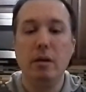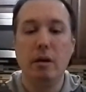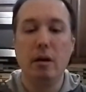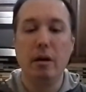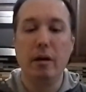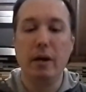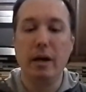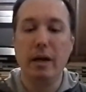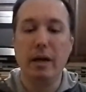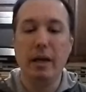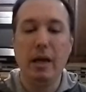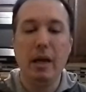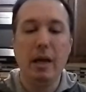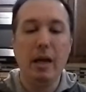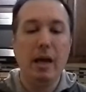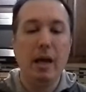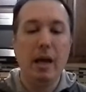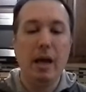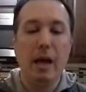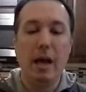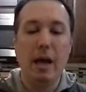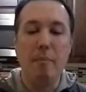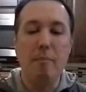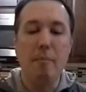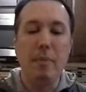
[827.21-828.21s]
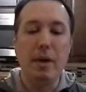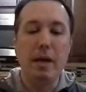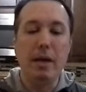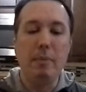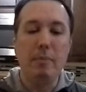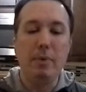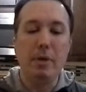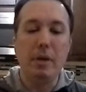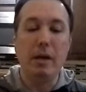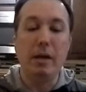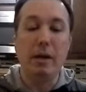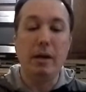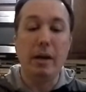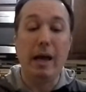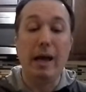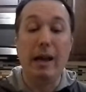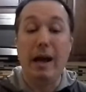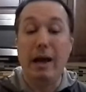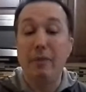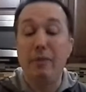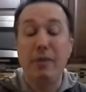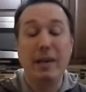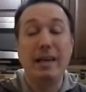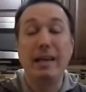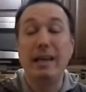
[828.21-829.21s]
All right, and maybe, and
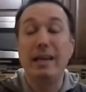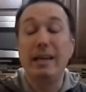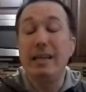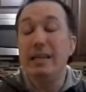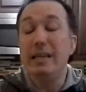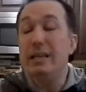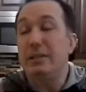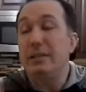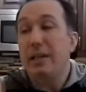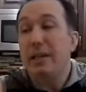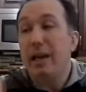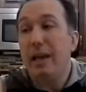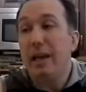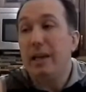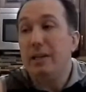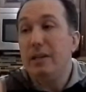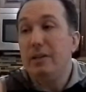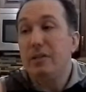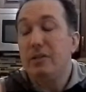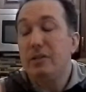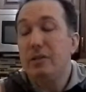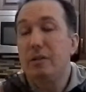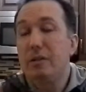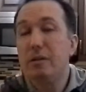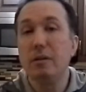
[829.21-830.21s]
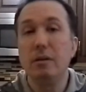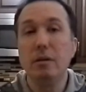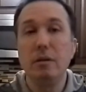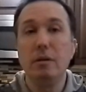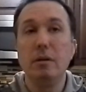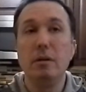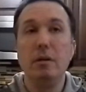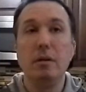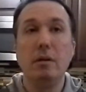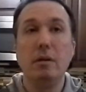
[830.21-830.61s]
I think in his case,